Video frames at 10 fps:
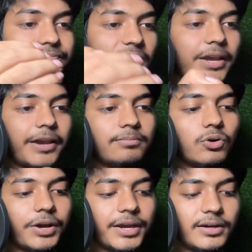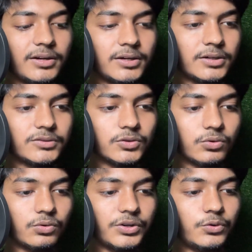a.m. okay, so
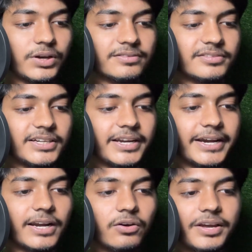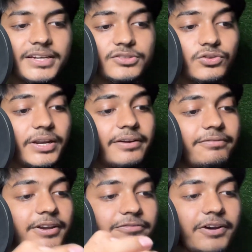you can see right now here is showing like
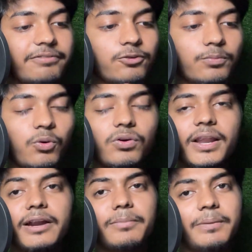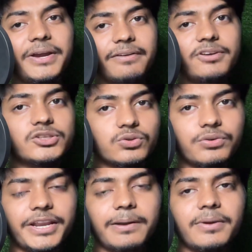FIFA football, and maybe it will show
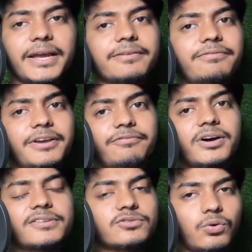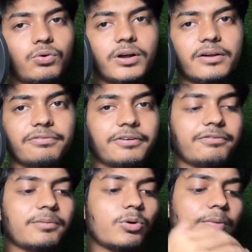name like FIFA scorer,
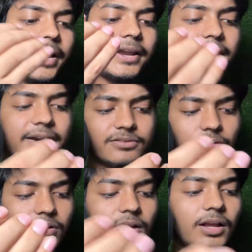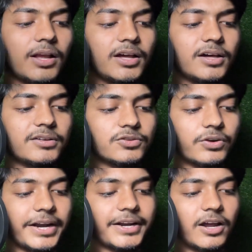FIFA mobile, that's all. So
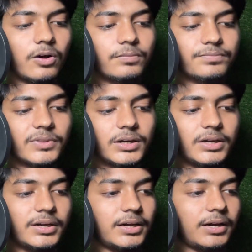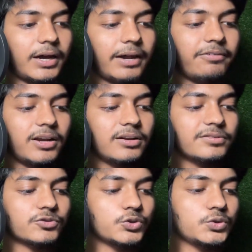right now I will
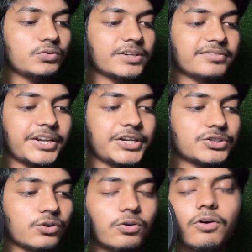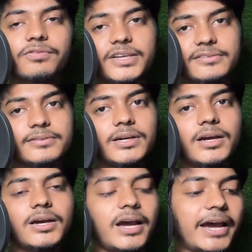show you the screenshot of this.
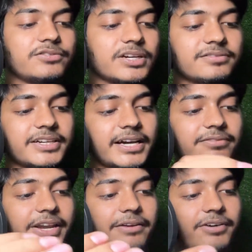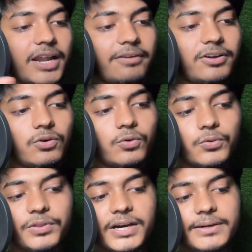As you can see guys, whenever I will go
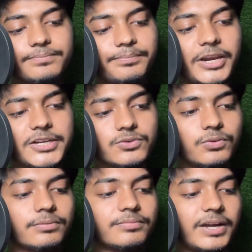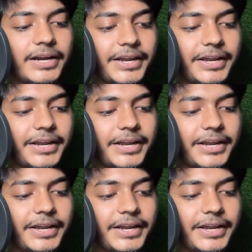to the Play Store, and